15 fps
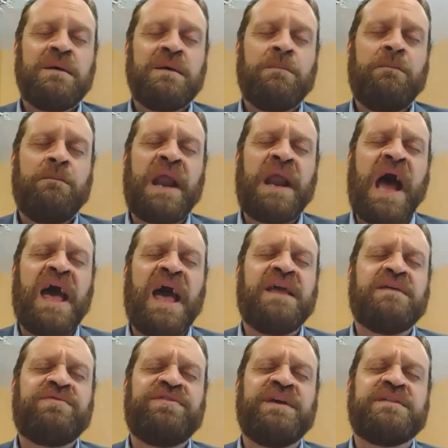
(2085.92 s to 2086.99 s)
But
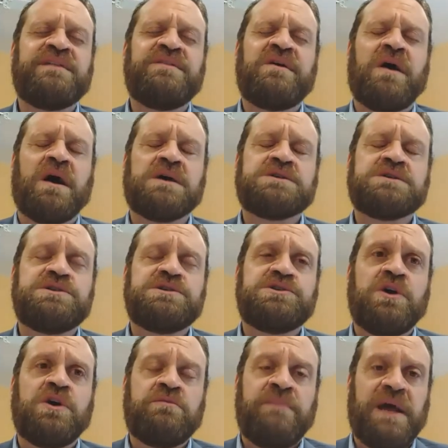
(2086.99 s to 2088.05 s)
I think there are
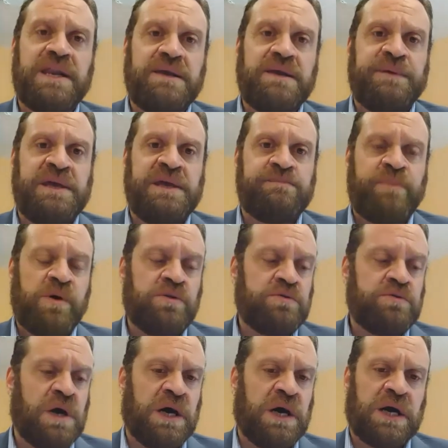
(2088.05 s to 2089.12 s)
so many people
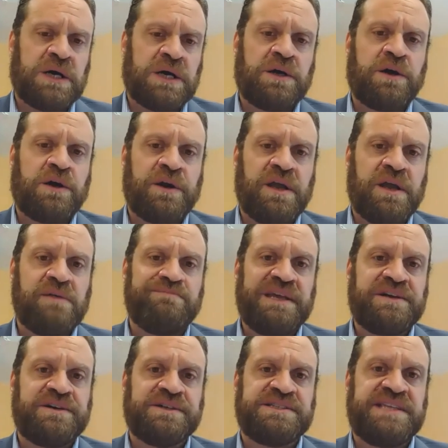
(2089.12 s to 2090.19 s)
who are hurting
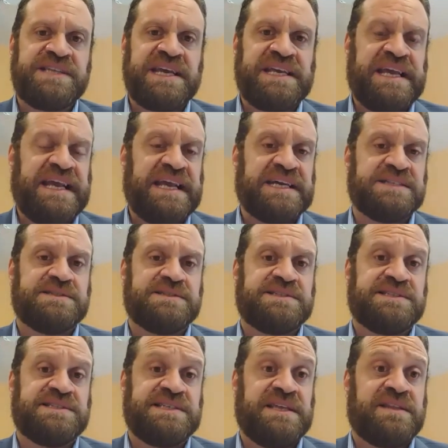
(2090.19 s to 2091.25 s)
because they can't
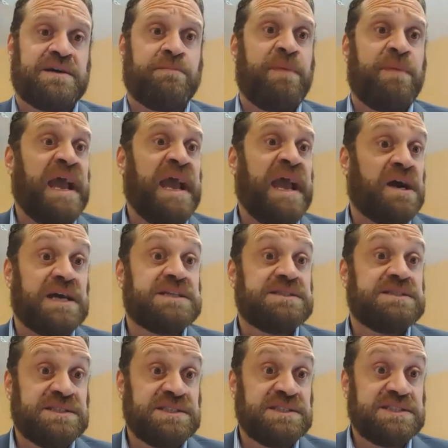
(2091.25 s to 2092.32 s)
see their
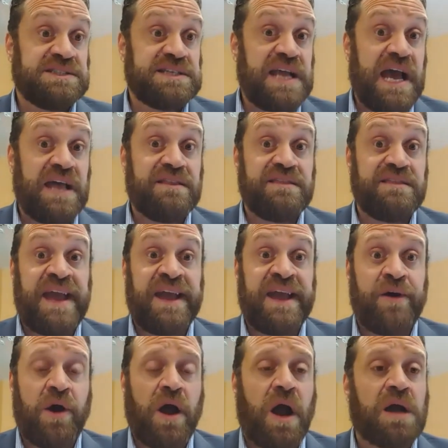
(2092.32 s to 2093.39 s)
parents. And they
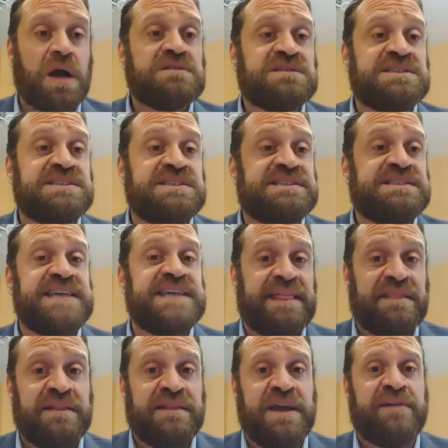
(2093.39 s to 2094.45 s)
are
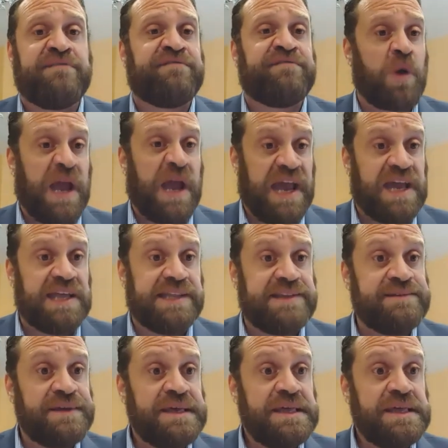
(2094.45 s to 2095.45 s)
deathly afraid,